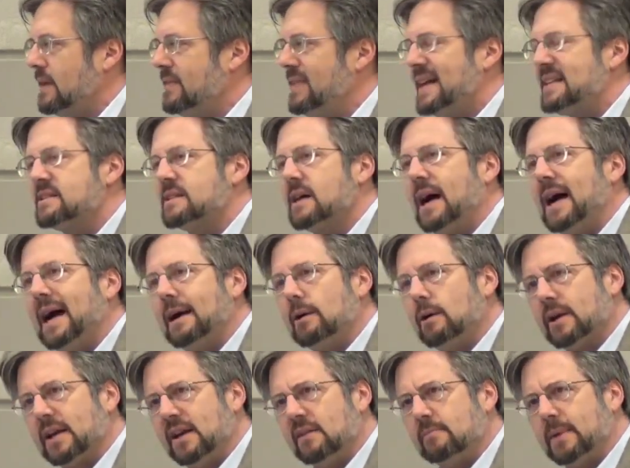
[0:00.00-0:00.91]
That's the
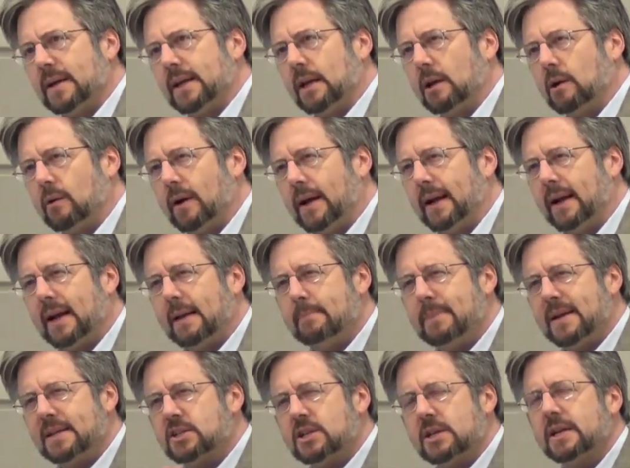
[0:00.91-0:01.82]
hierarchy of money and credit.
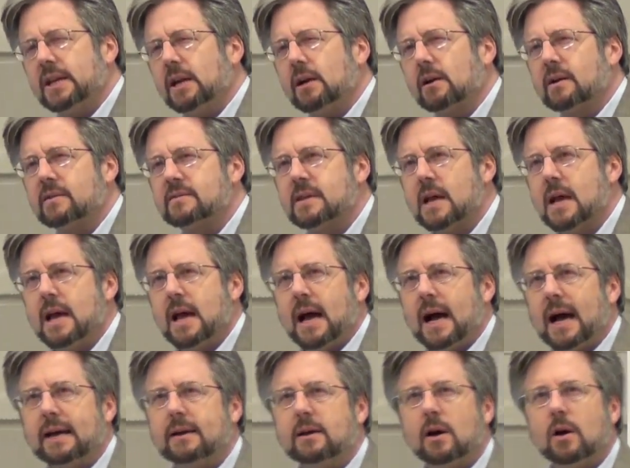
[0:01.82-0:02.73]
I mentioned here, because
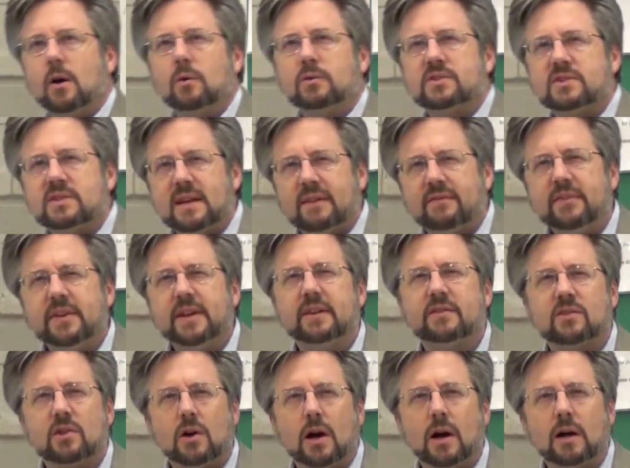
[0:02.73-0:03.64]
I know
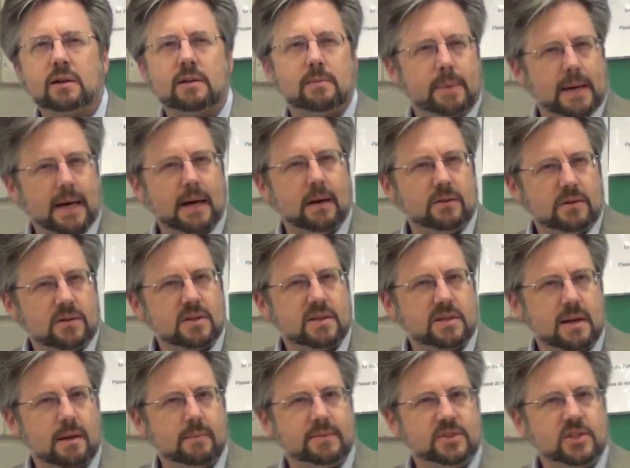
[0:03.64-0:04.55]
Stephanie's talked about